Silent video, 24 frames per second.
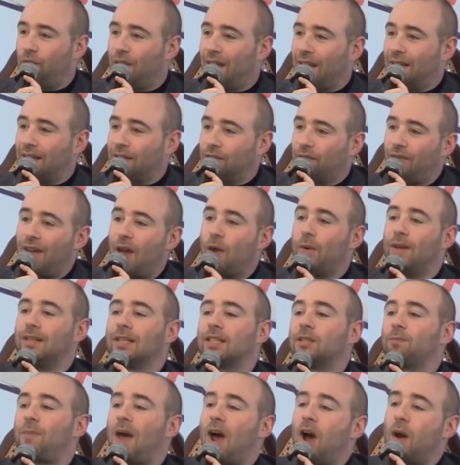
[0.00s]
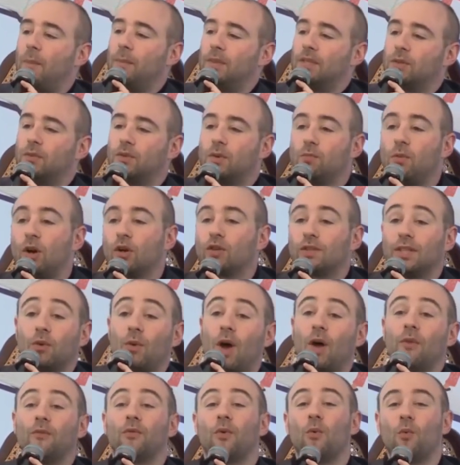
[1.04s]
failed. Various experiments of democracy
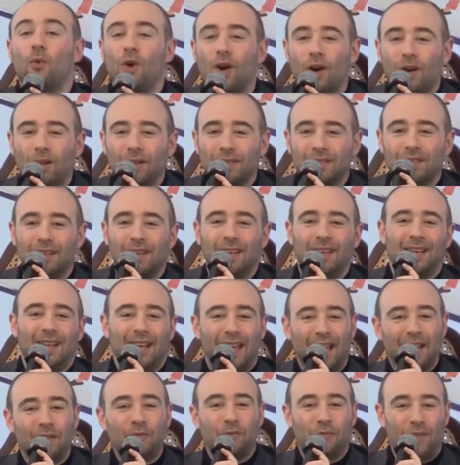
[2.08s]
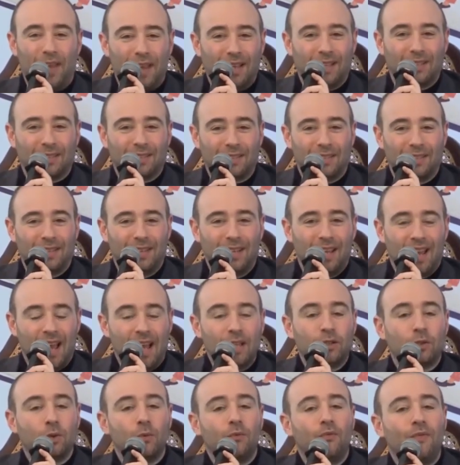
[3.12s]
around the world had failed.
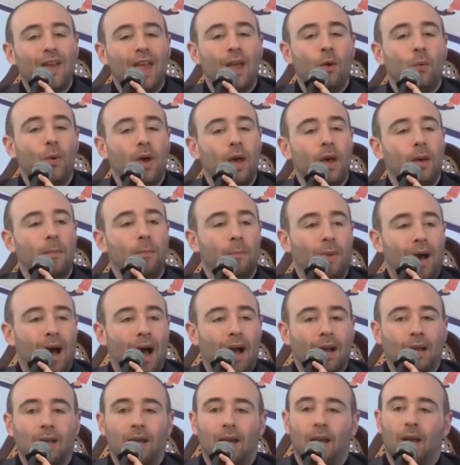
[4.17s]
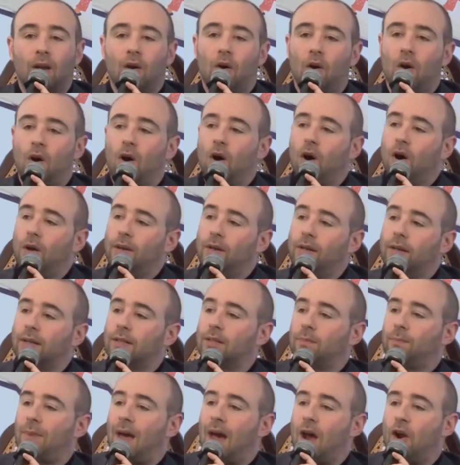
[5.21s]
And so they were embarking on an
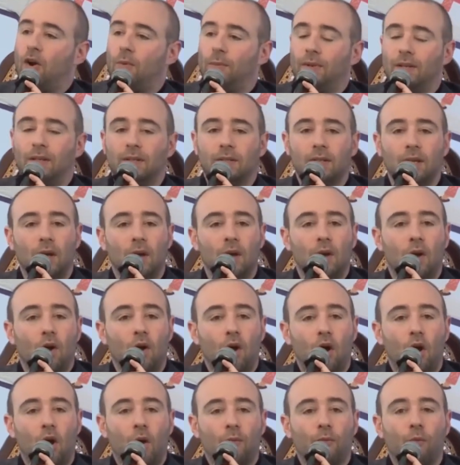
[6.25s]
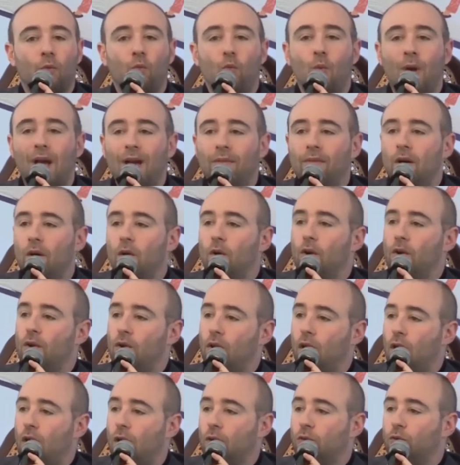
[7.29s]
experiment of whether or
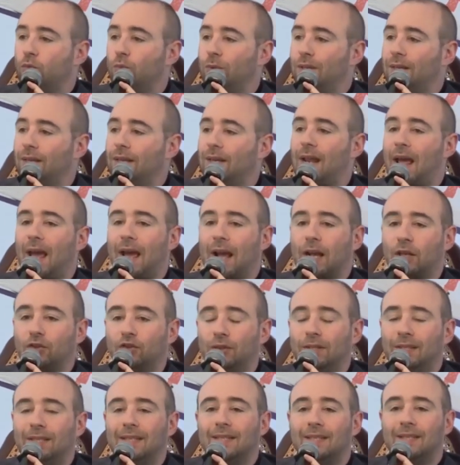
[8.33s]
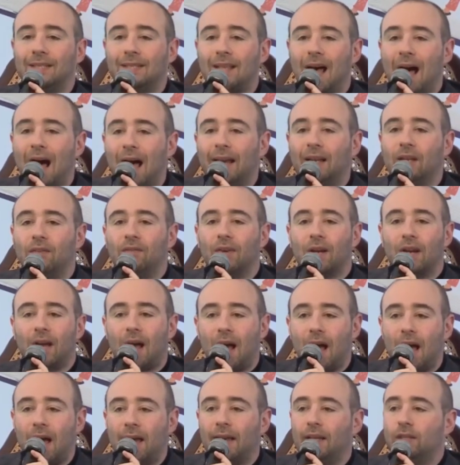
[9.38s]
not we can actually design the
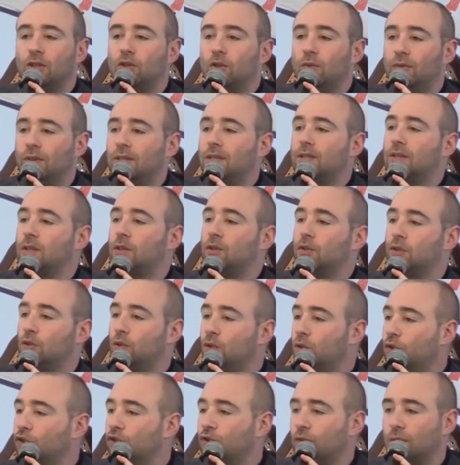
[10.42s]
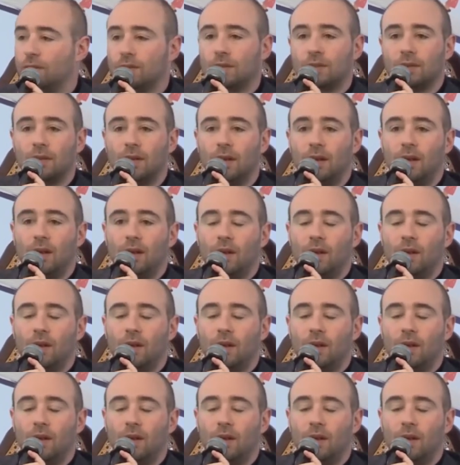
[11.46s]
kinds of institutions